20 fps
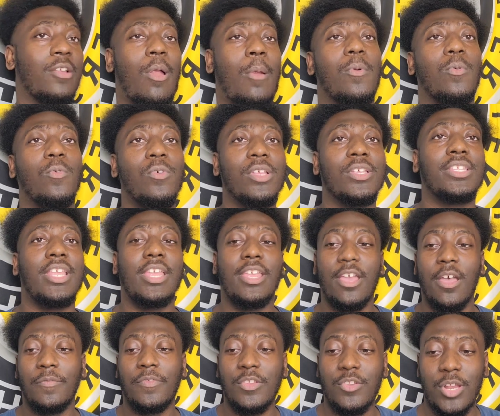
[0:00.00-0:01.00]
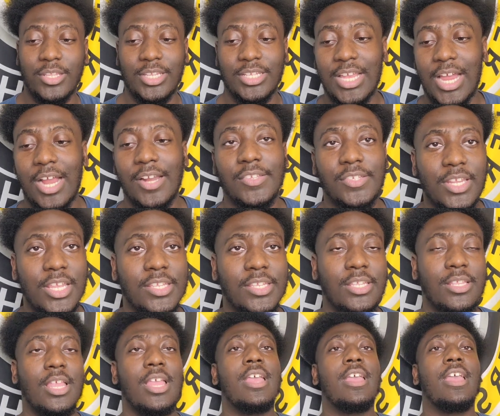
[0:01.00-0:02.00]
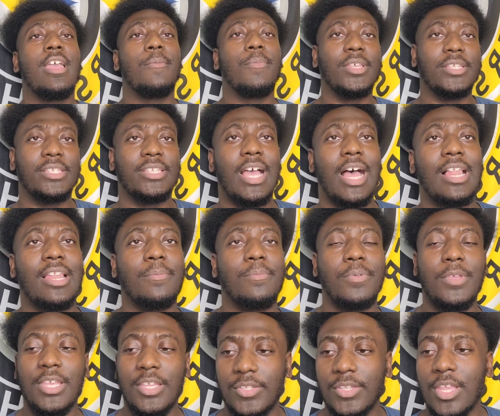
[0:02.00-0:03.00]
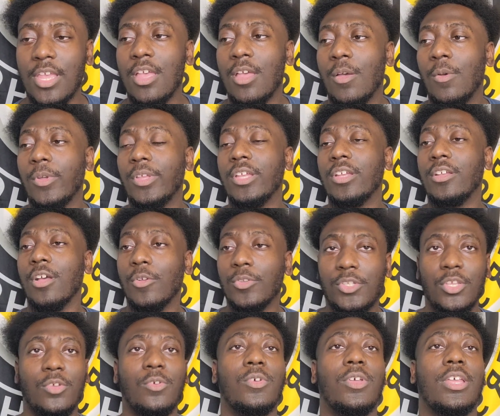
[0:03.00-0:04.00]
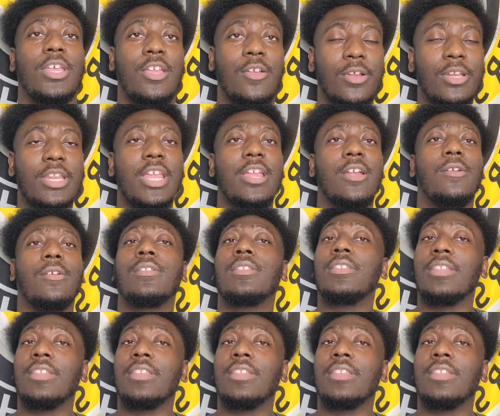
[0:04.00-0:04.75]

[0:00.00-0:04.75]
Robert Woods stay healthy throughout the entire season and be a solid piece we can go to here and there.